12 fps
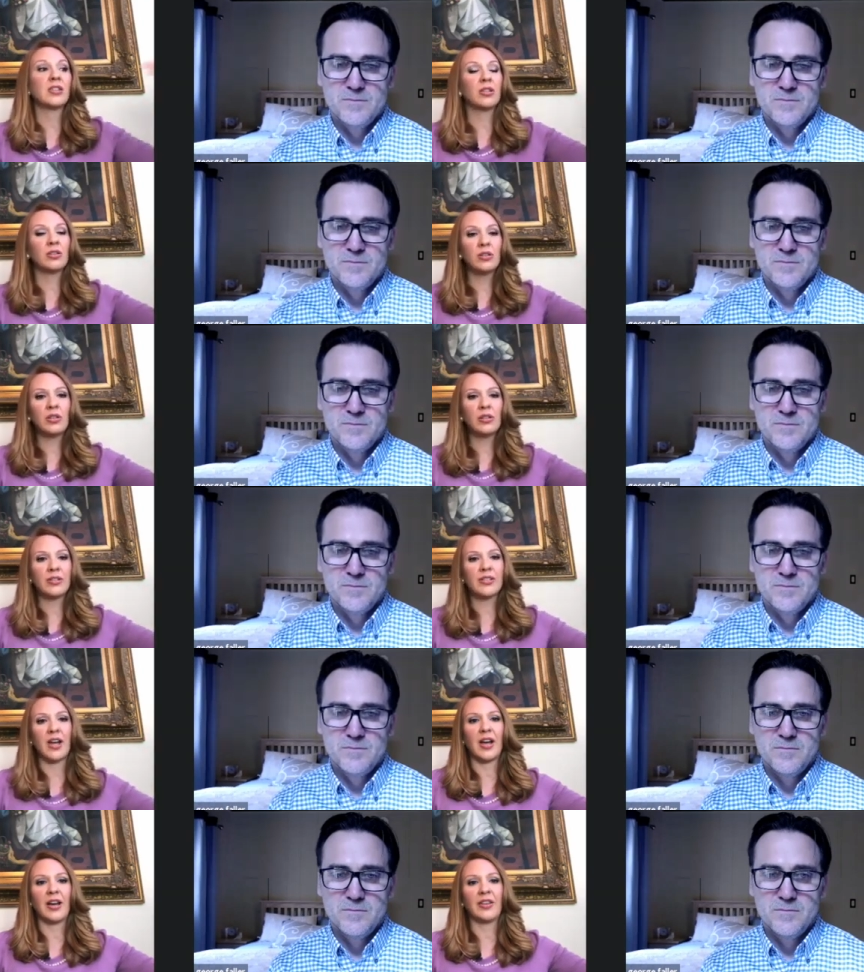Speaker 1: to look
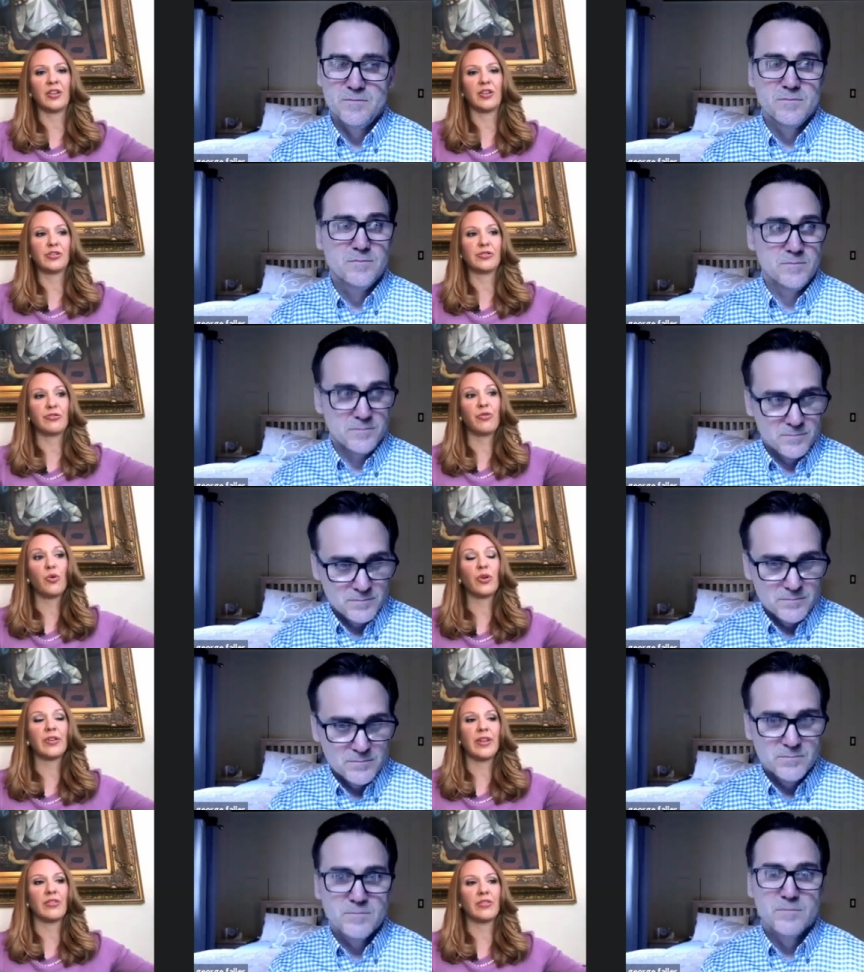to others
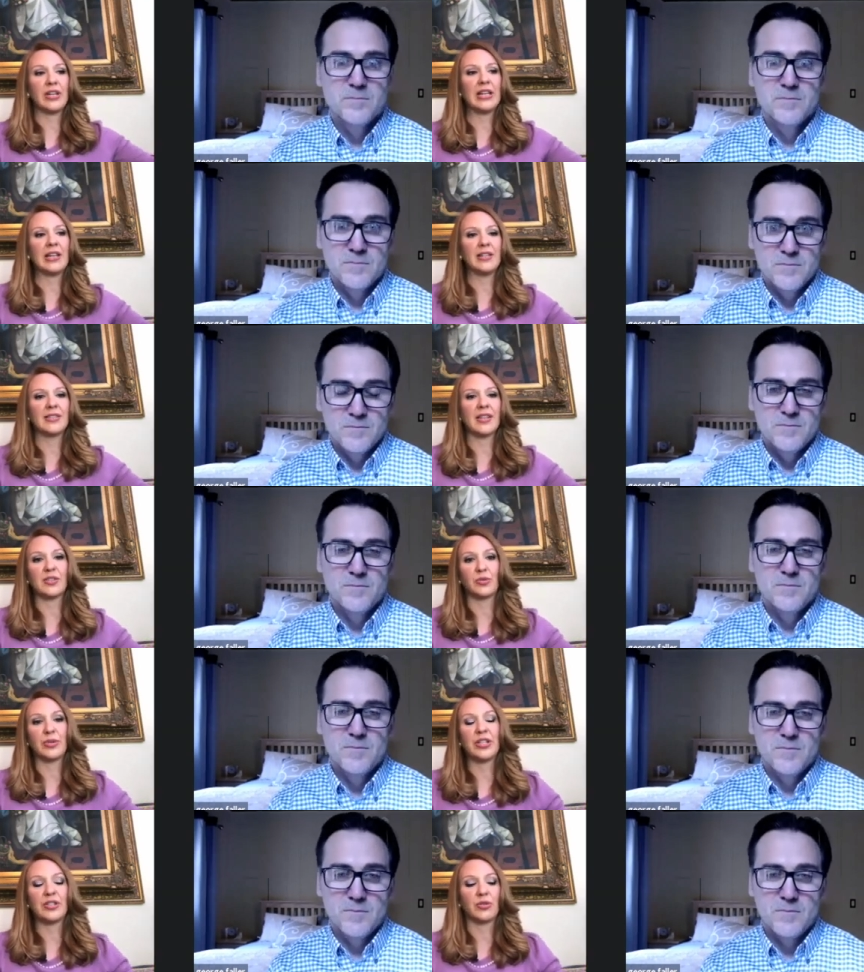for their needs as
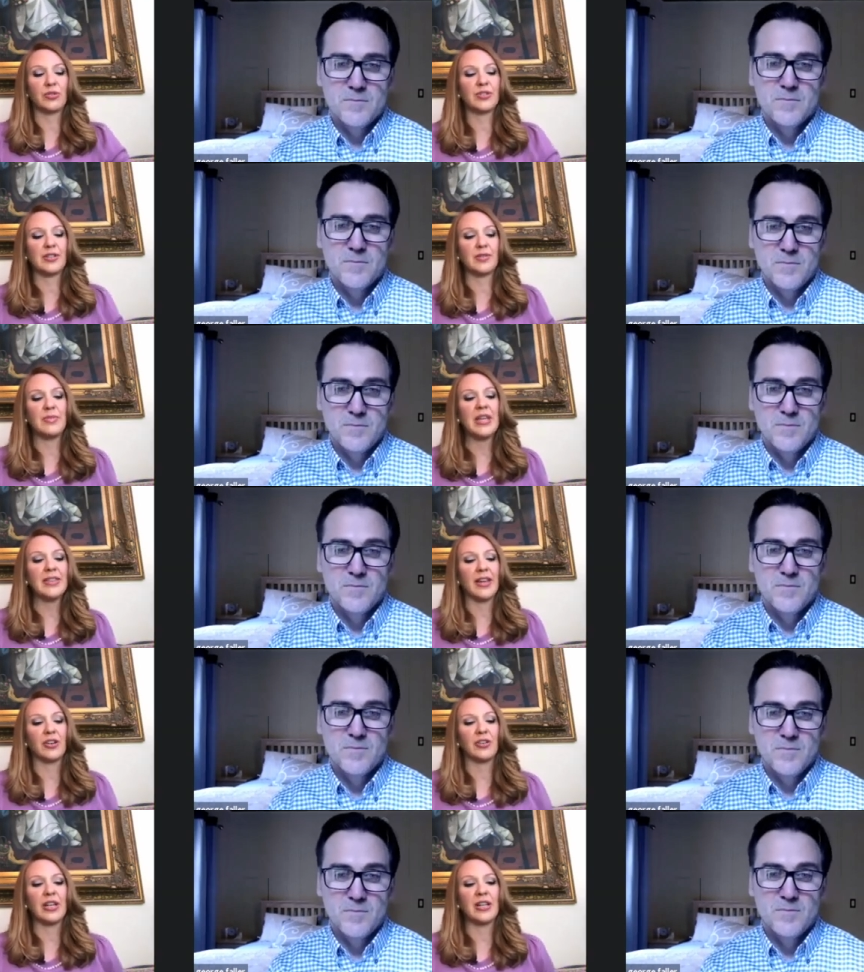a resource to meet
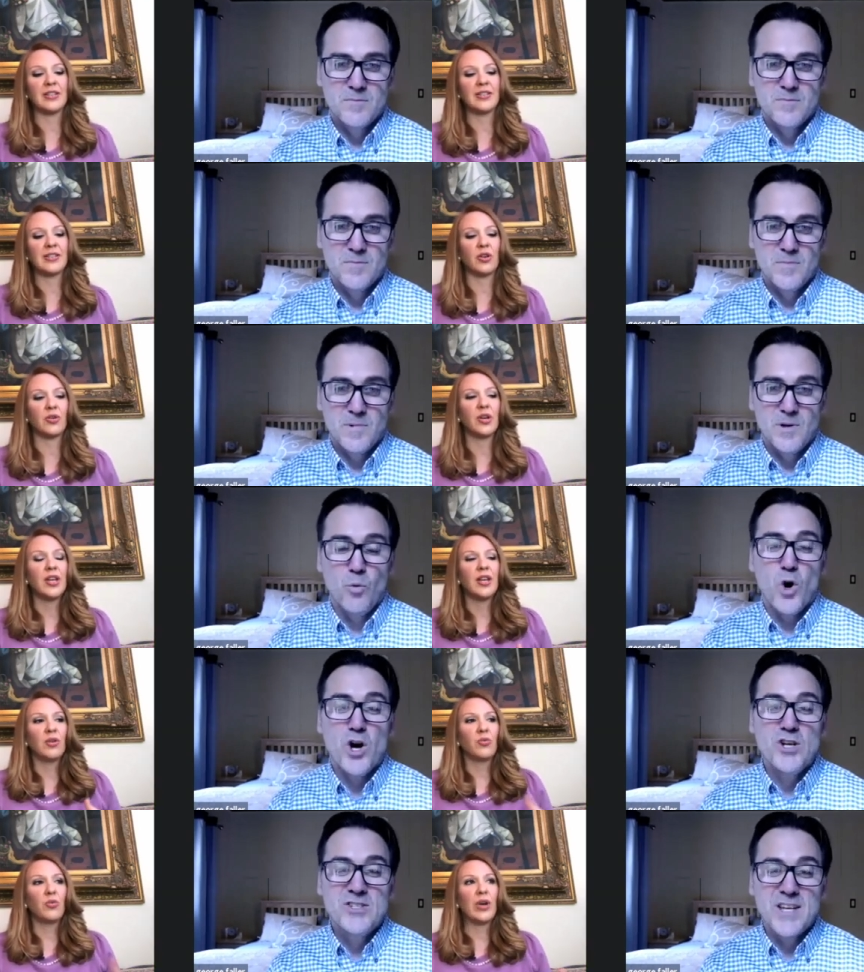their needs. So
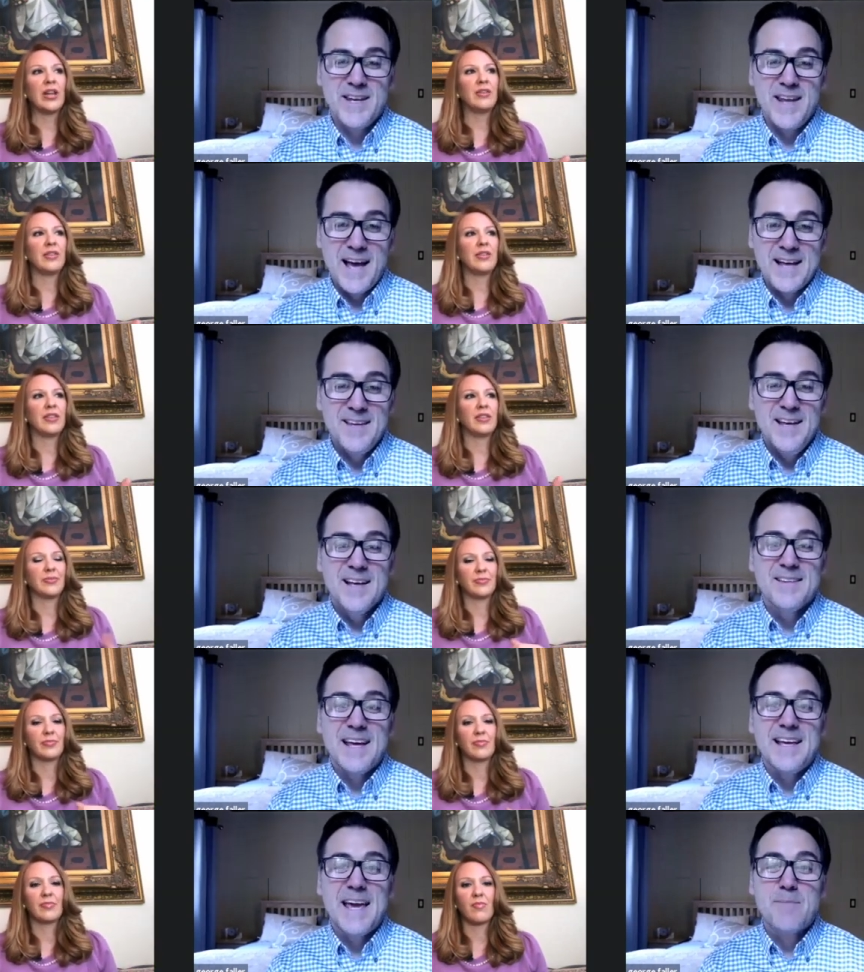worse when, than that,
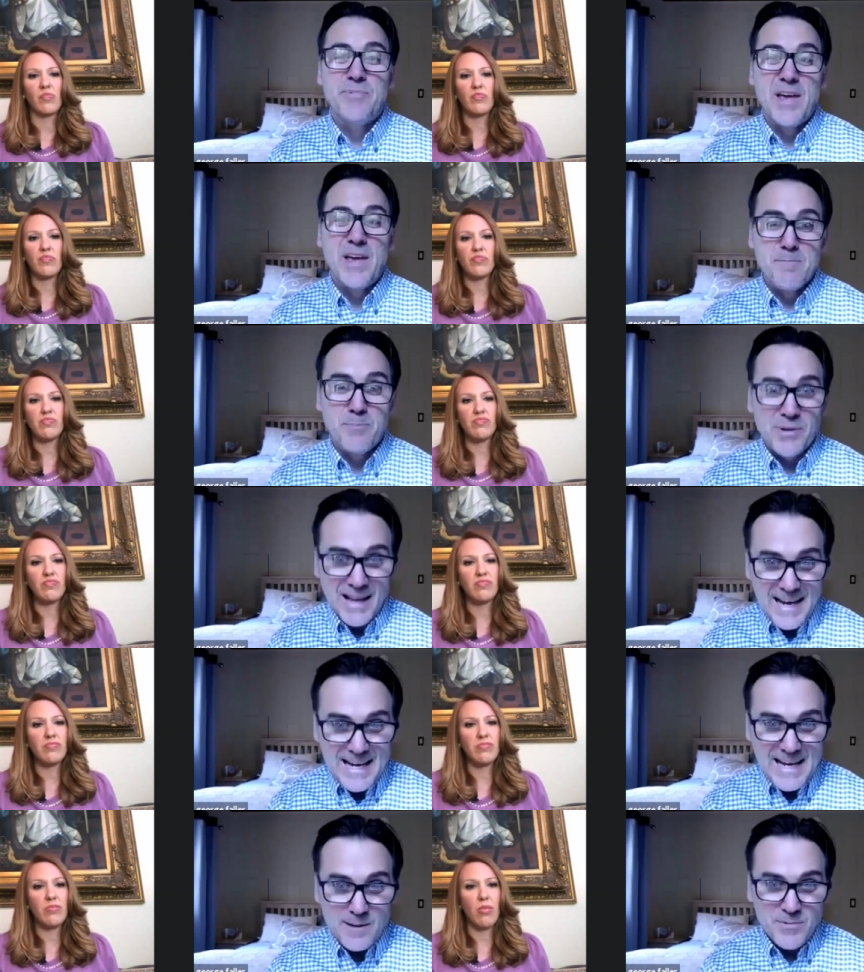they
Speaker 2: get then
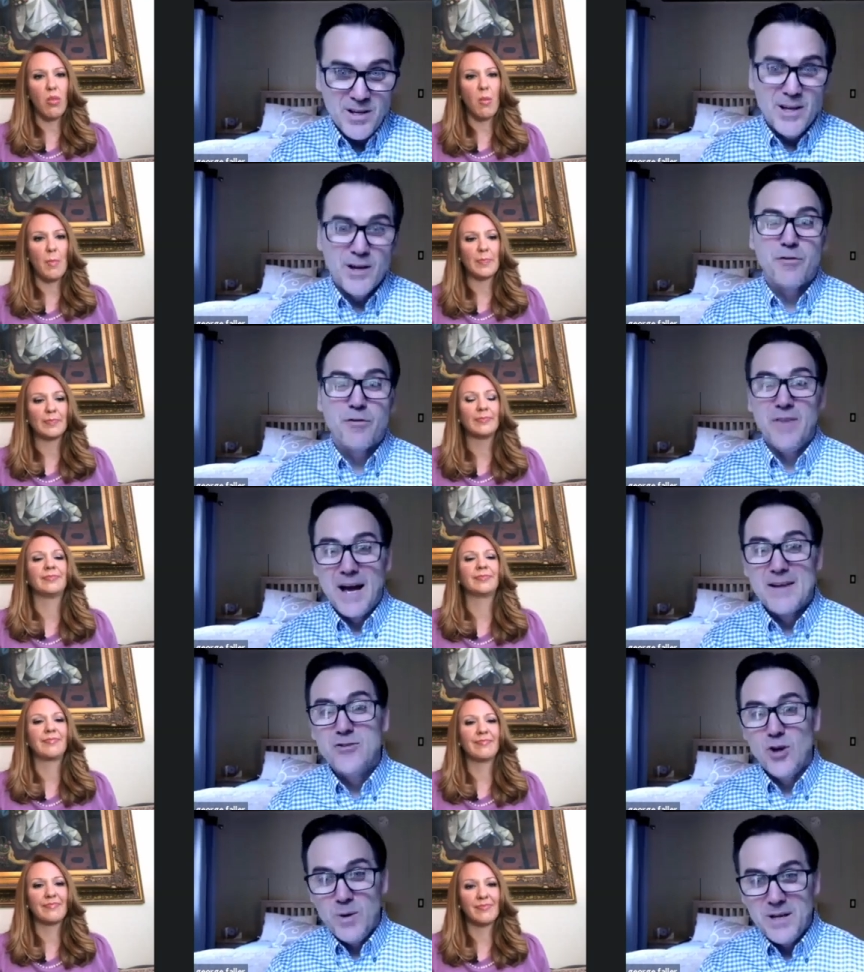blamed for
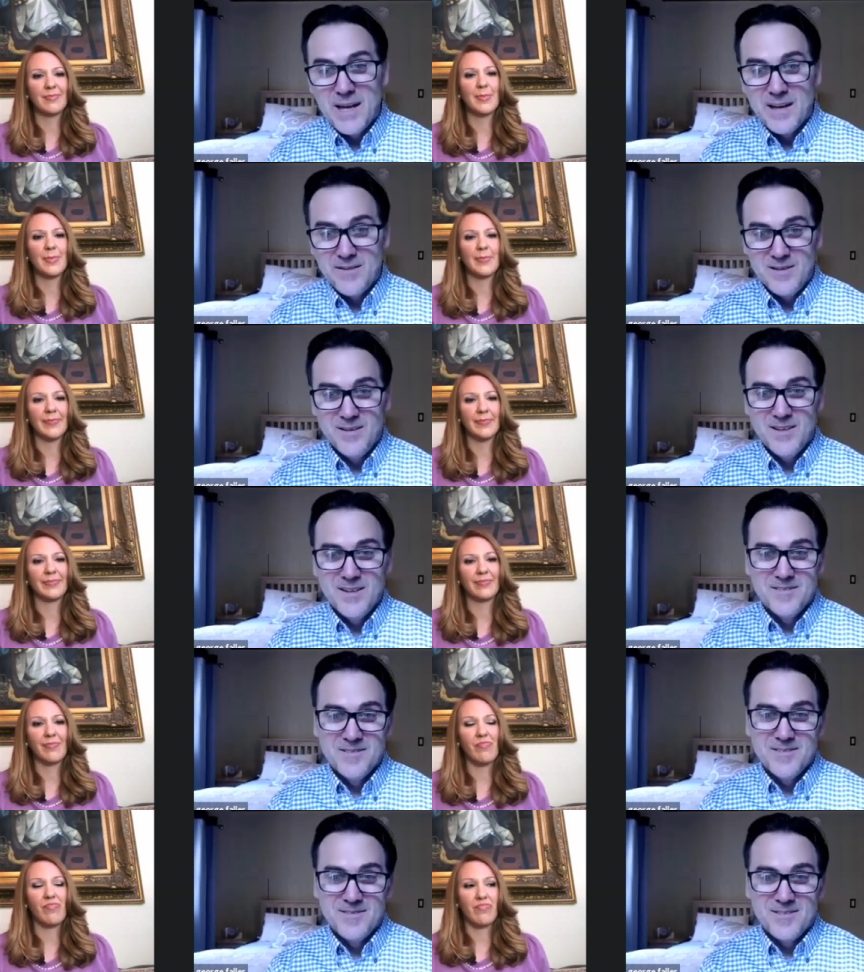not doing it.
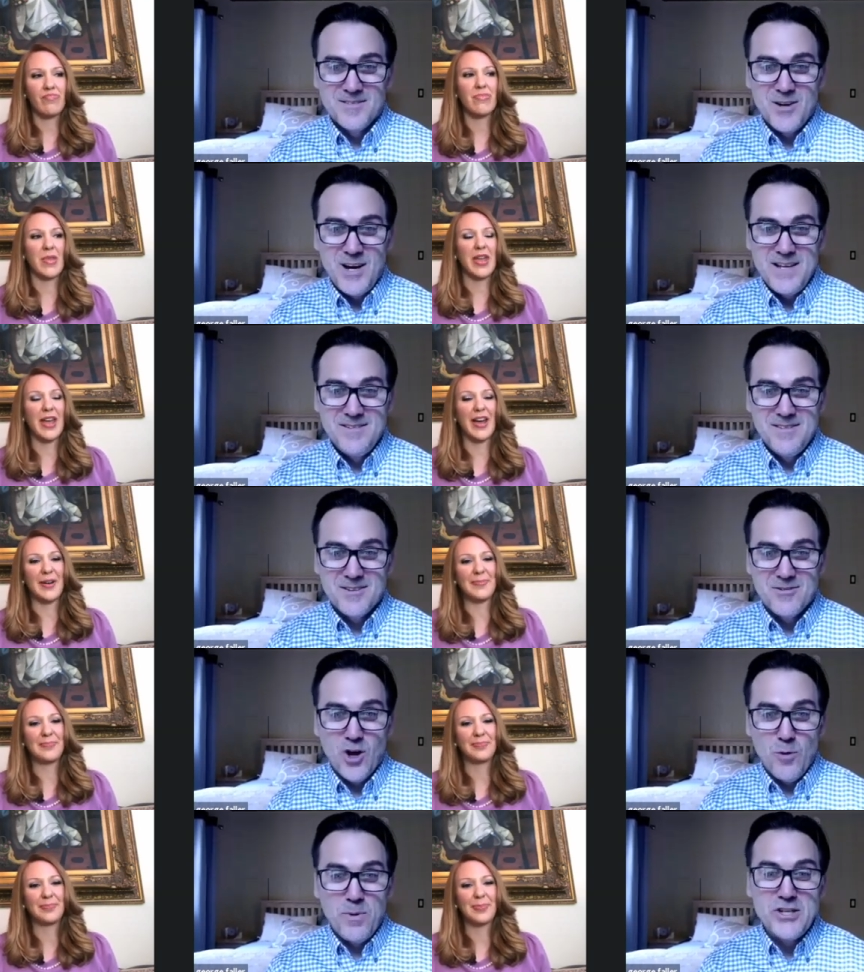Right? Yeah.
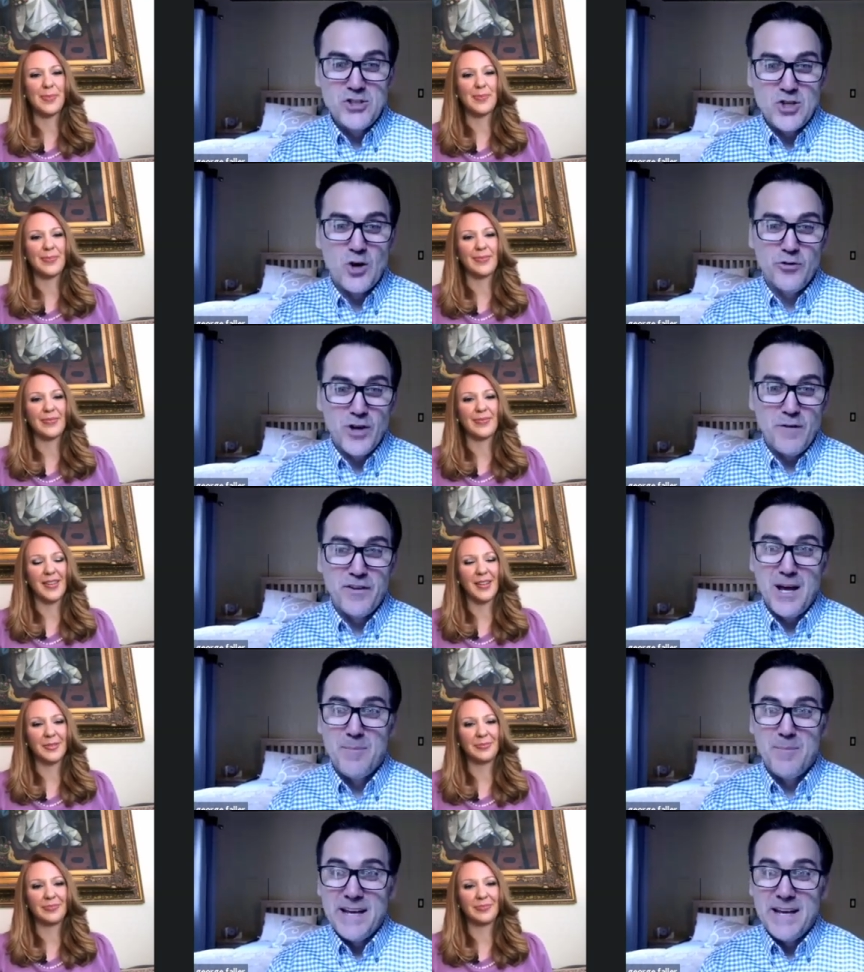Nobody shows up for them. They